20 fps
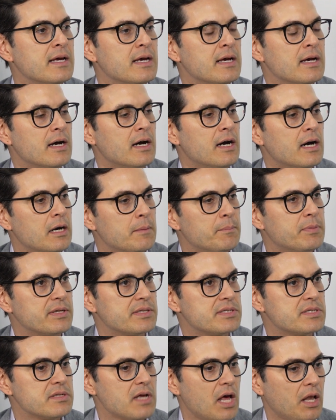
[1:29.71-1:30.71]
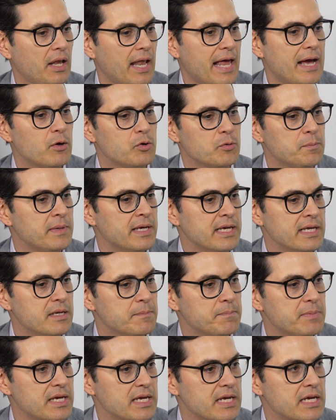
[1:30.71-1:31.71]
but allowed me
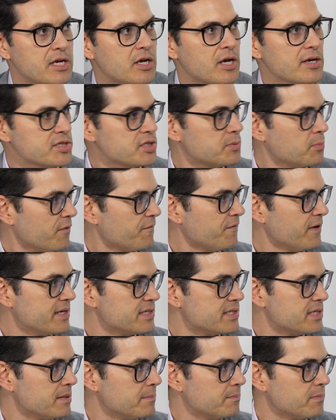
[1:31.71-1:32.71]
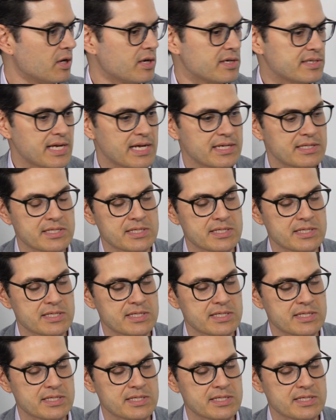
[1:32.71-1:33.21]
to be customer facing because